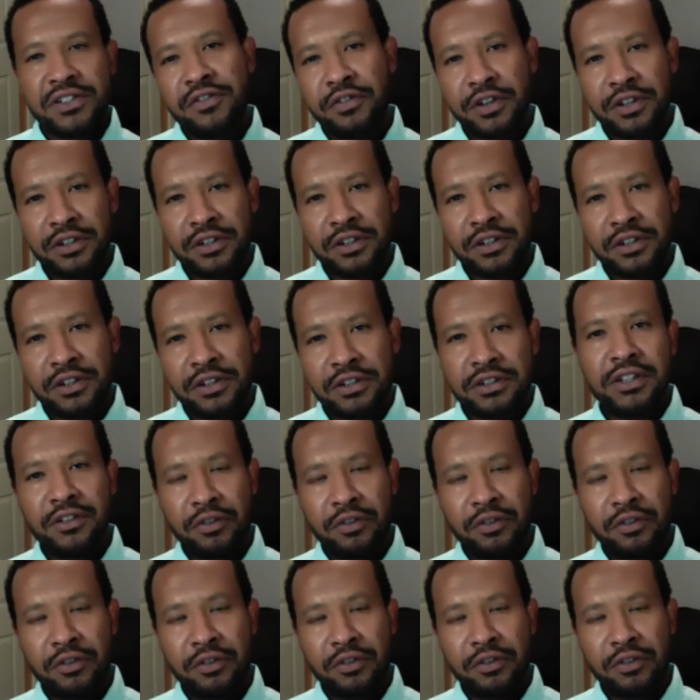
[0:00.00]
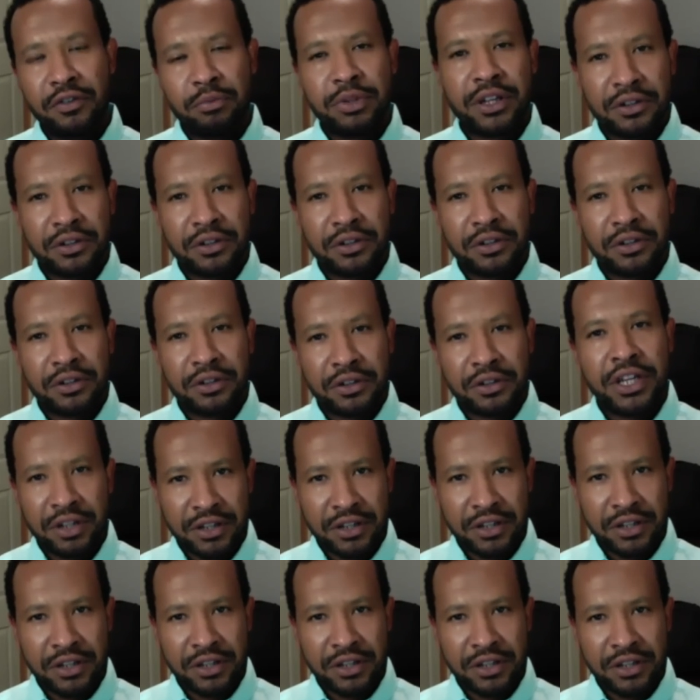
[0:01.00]
different from the
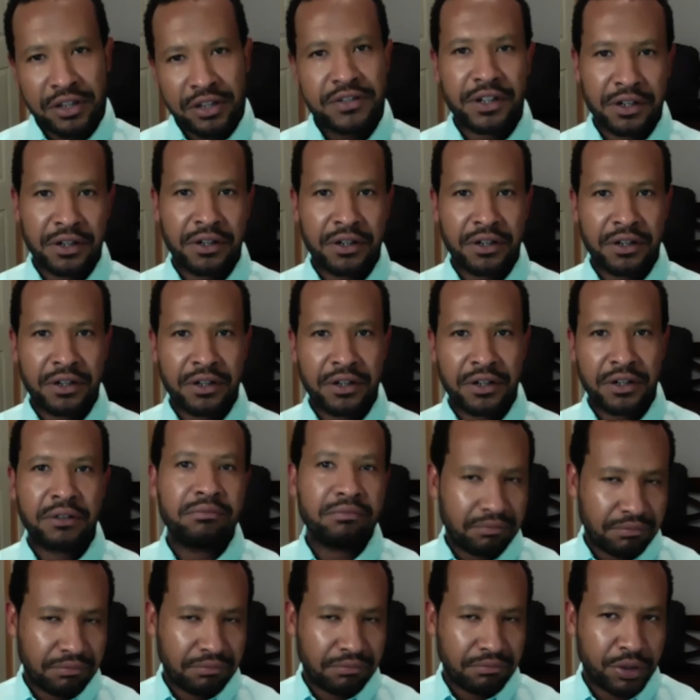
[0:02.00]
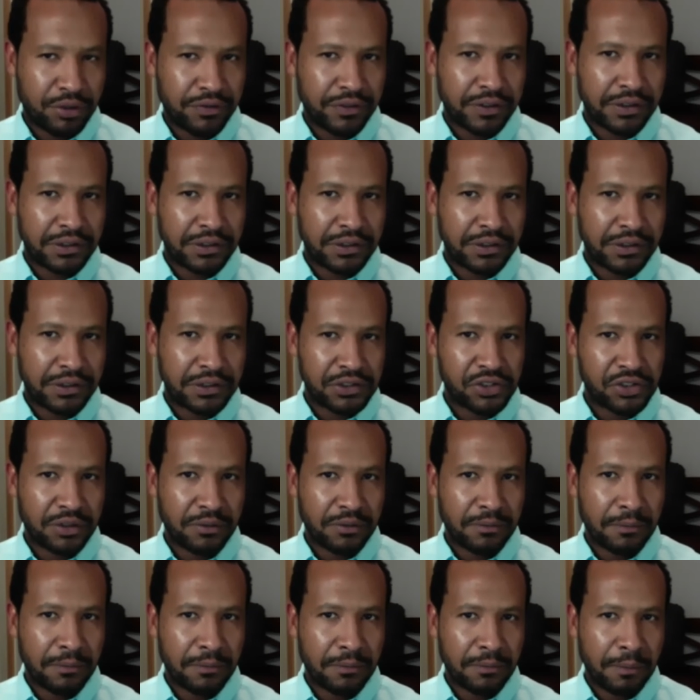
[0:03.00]
other areas that are
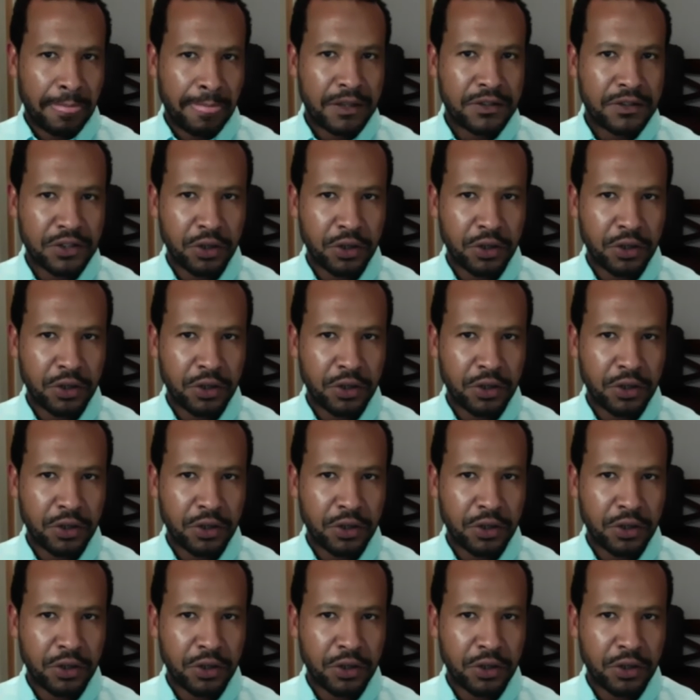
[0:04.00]
privileged.